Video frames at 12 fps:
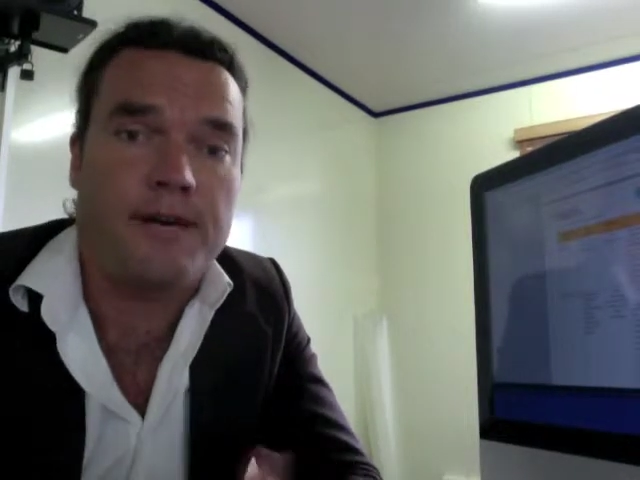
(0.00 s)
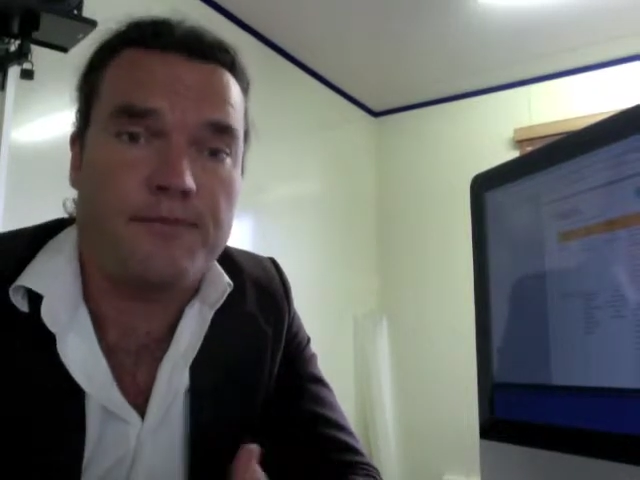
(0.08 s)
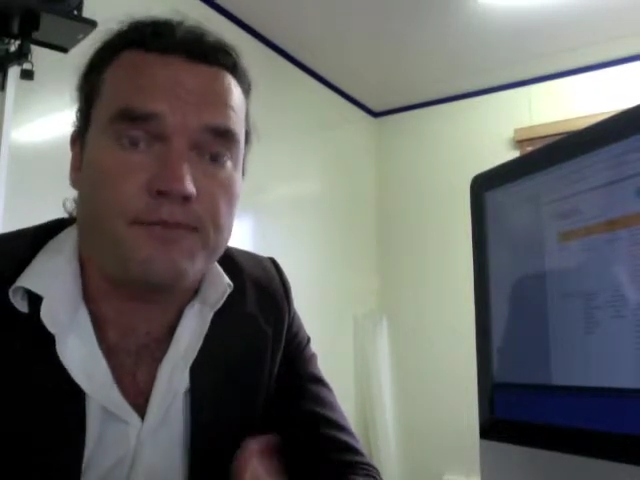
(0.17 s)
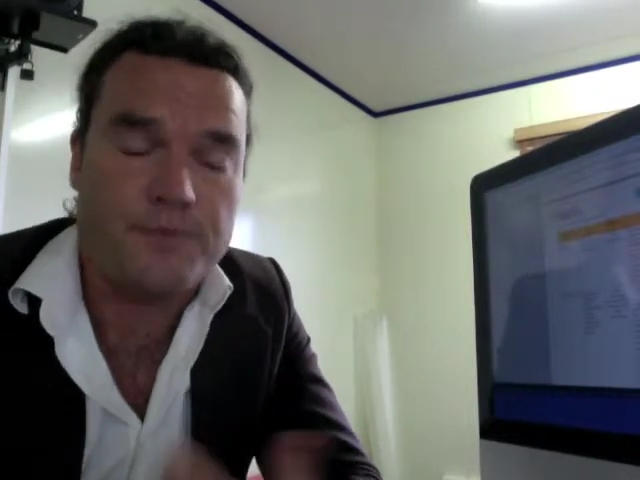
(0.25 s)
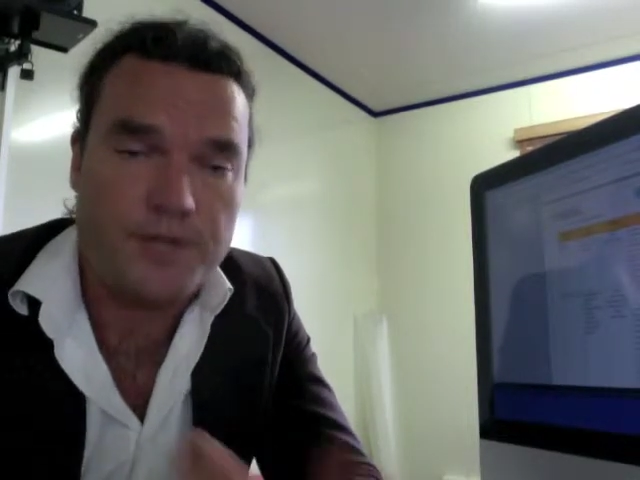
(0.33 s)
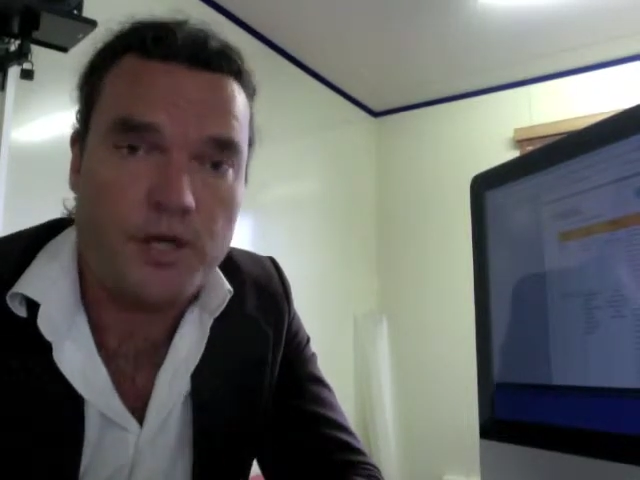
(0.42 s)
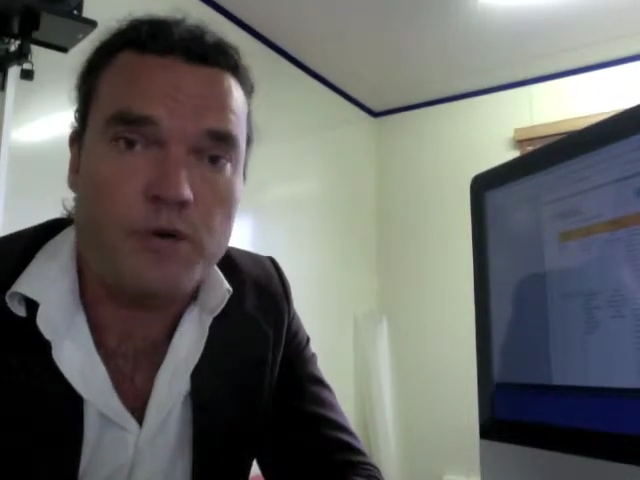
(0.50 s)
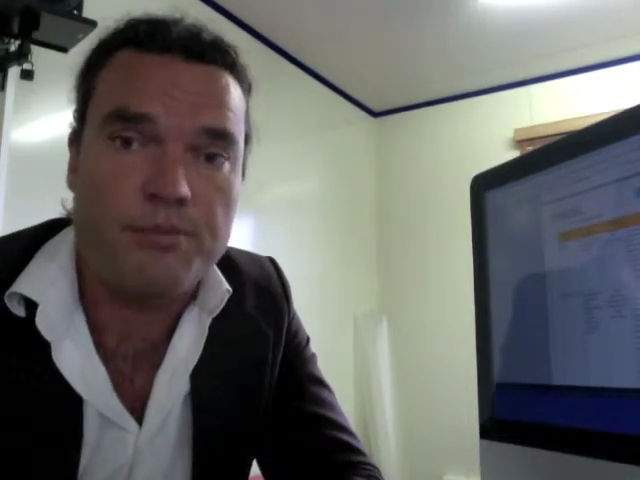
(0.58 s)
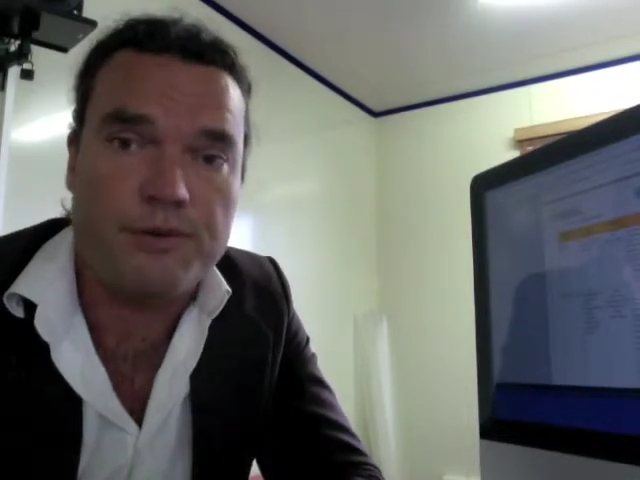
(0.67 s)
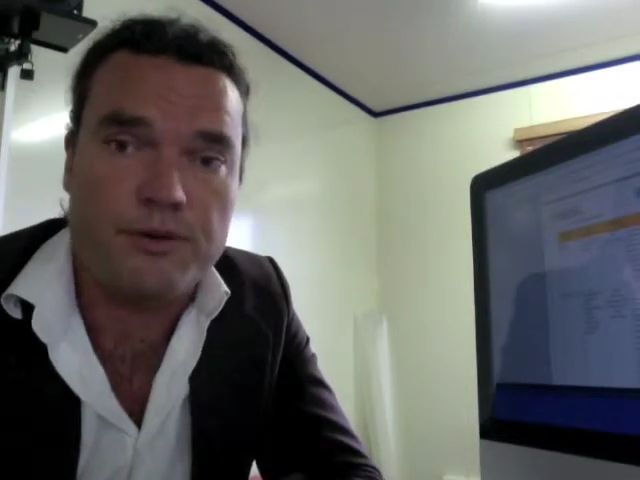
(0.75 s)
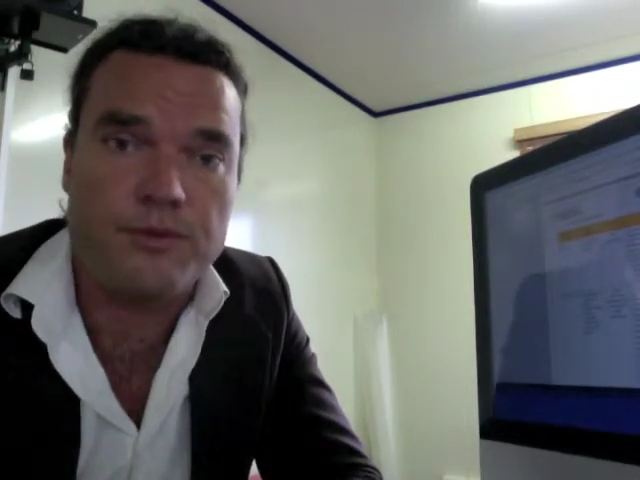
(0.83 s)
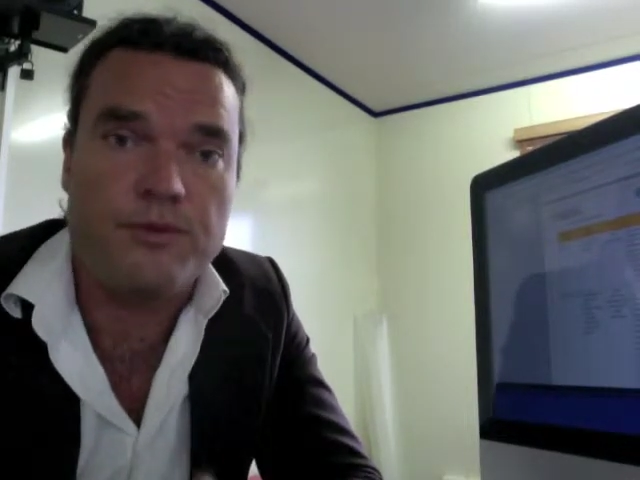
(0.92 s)
to
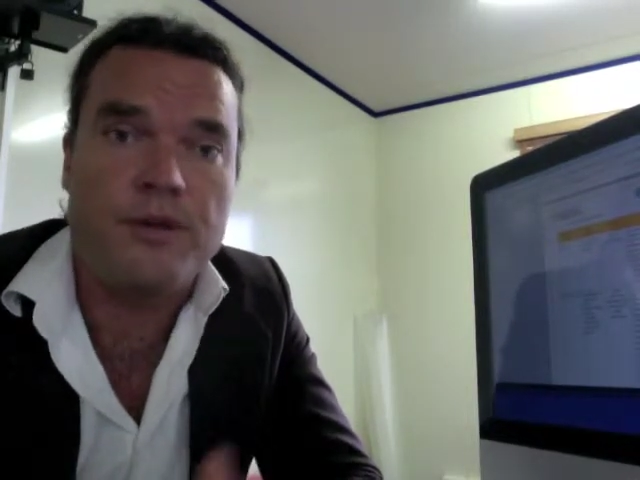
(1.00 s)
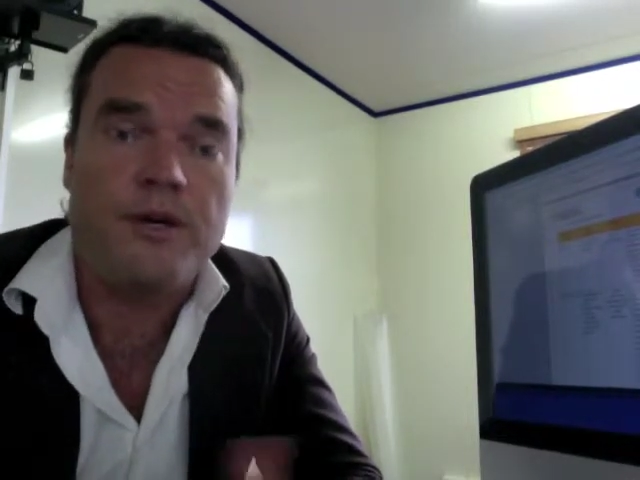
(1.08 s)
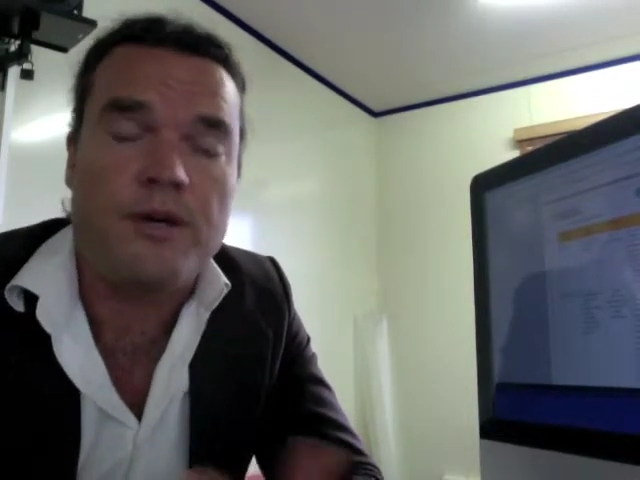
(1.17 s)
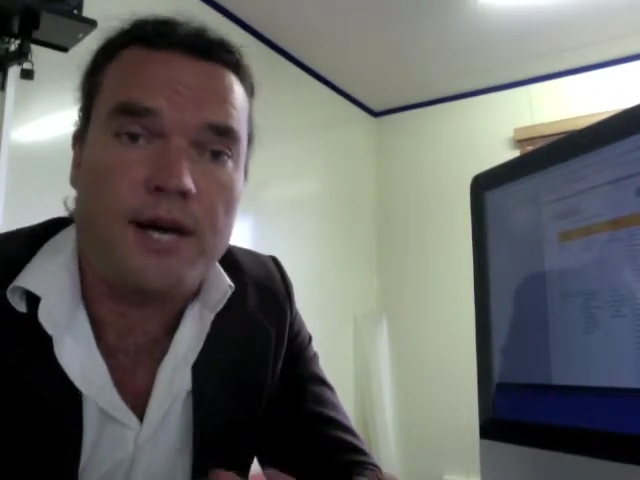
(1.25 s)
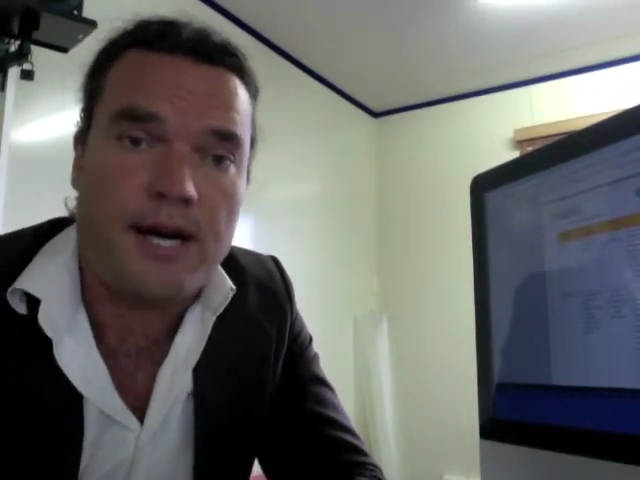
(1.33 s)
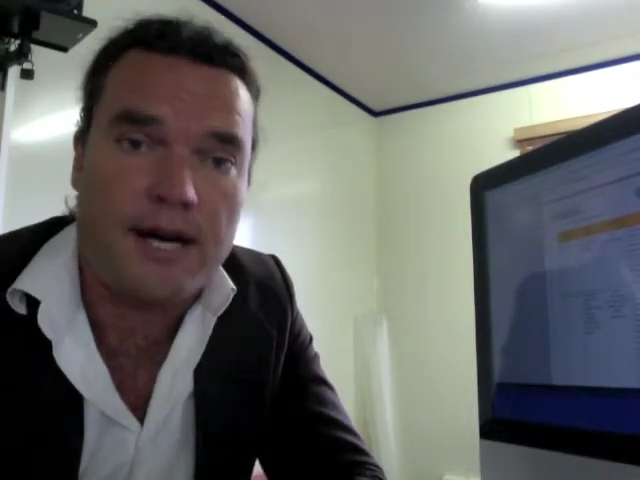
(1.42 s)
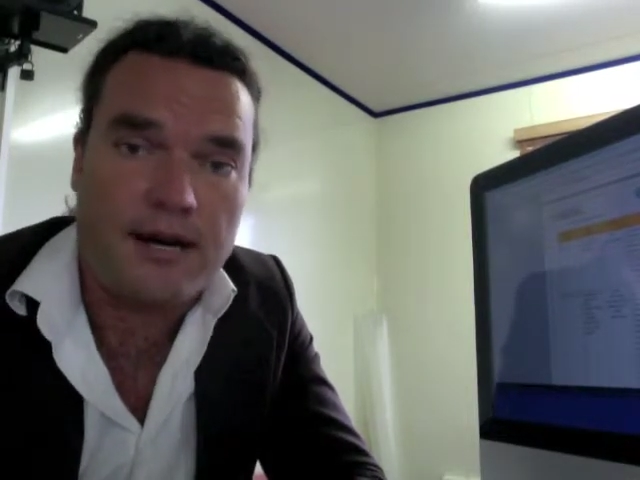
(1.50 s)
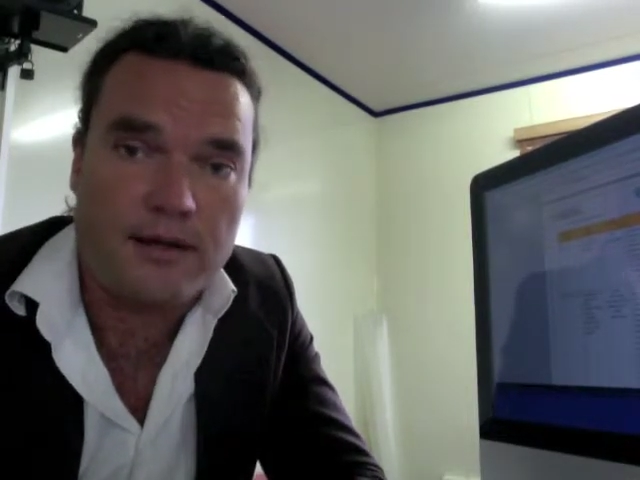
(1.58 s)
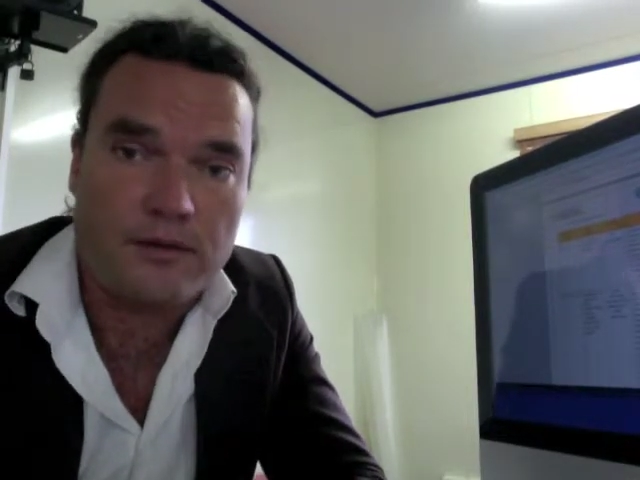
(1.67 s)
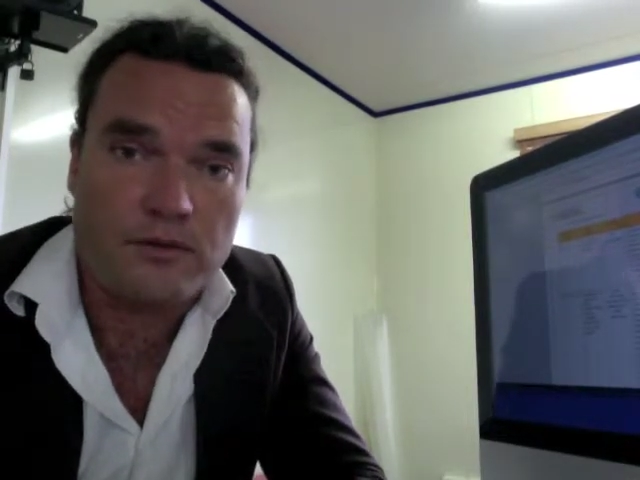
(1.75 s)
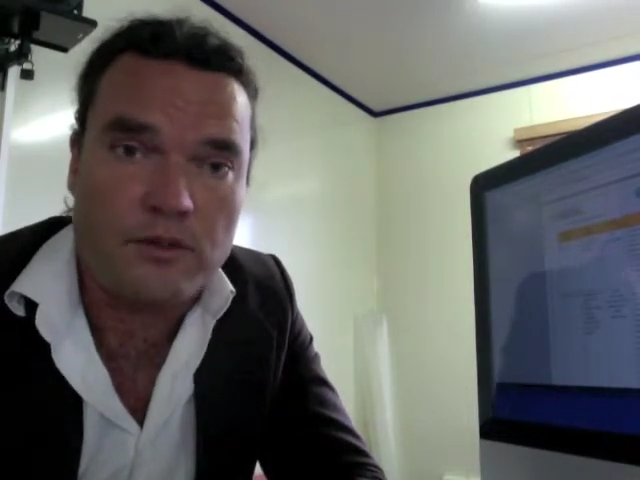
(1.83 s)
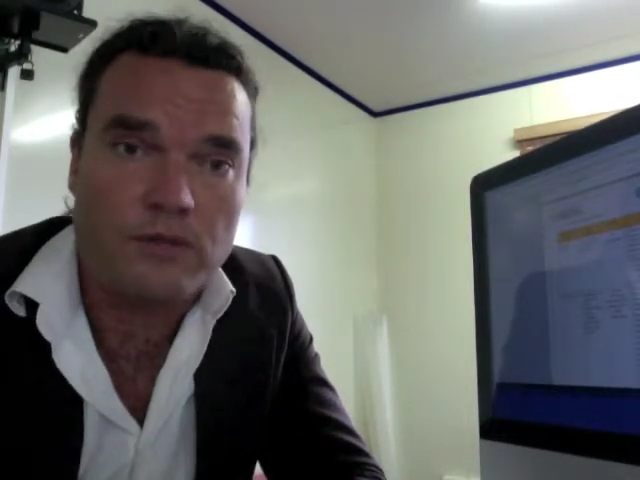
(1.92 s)
help you
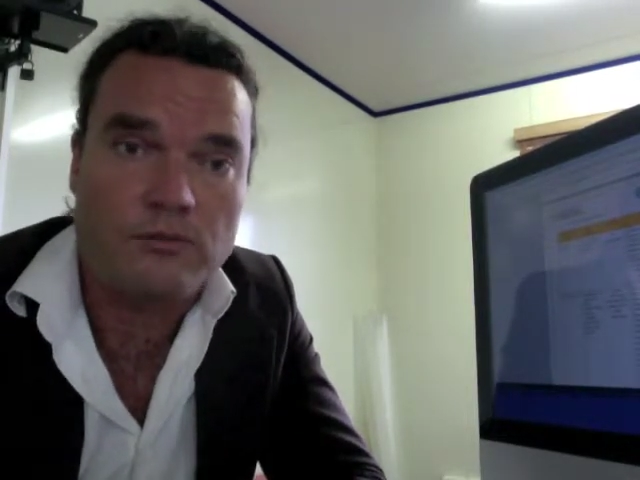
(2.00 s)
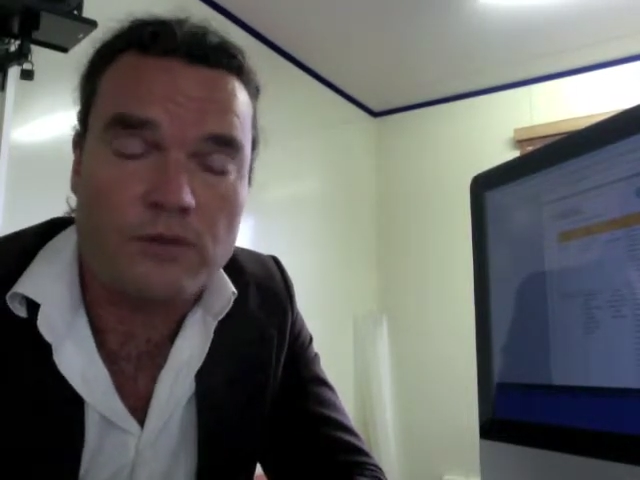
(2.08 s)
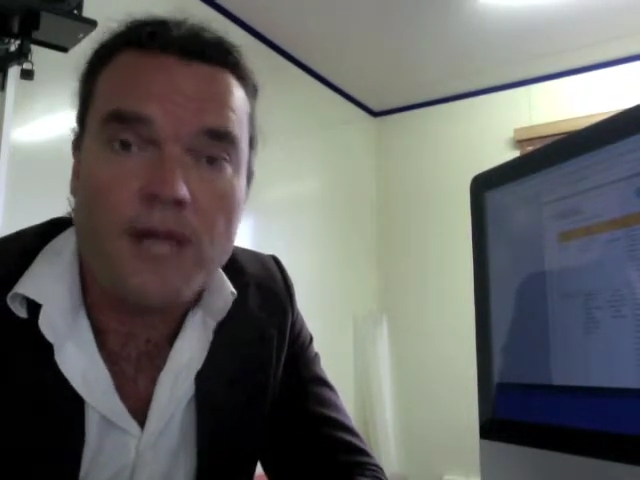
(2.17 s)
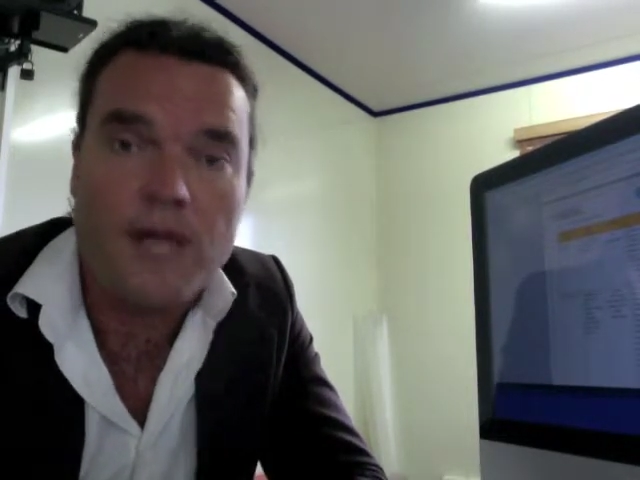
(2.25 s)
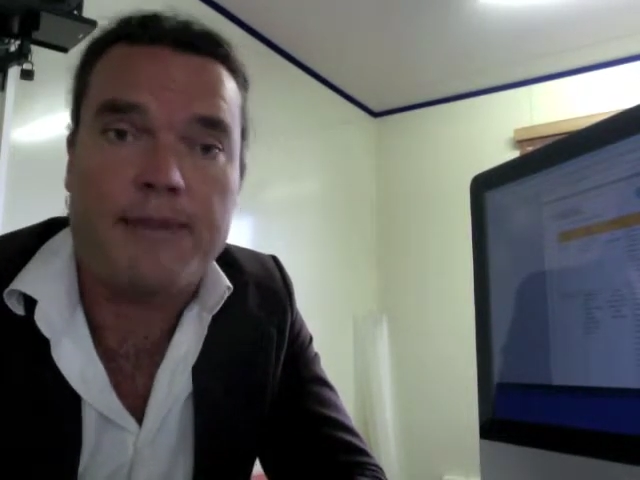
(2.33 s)
write